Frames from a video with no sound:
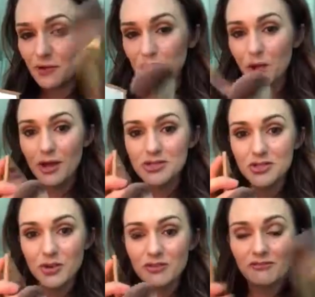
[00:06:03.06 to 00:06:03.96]
for
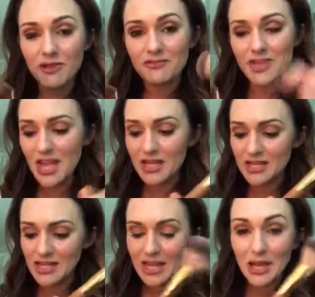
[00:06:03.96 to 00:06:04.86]
bronzer on the fluffy
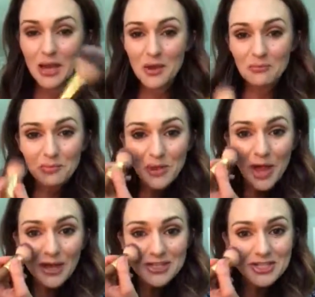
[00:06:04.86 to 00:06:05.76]
end and then
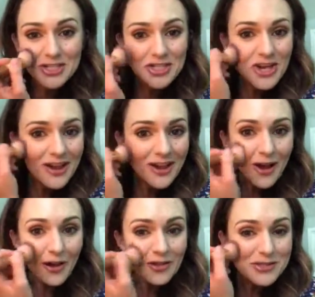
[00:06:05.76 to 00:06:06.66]
blush
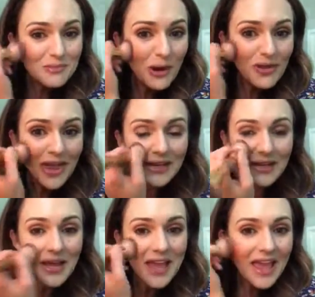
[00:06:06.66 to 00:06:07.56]
on the small
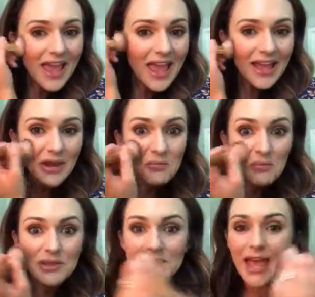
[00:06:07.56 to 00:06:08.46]
end. And
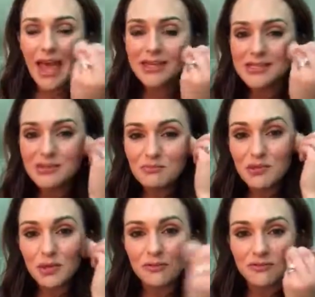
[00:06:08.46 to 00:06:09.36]
it blends
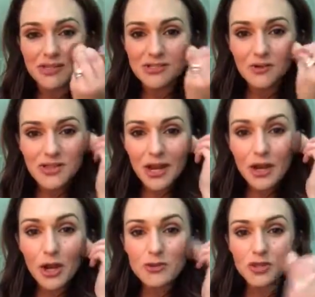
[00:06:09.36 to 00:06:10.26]
beautifully. So
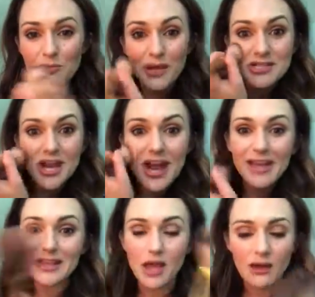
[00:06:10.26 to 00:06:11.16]
there goes your blush.
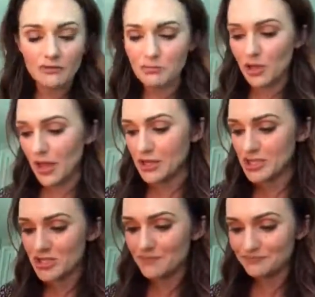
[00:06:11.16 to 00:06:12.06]
I love
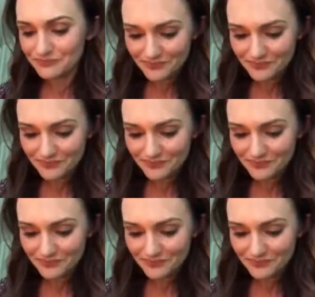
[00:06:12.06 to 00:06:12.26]
blush.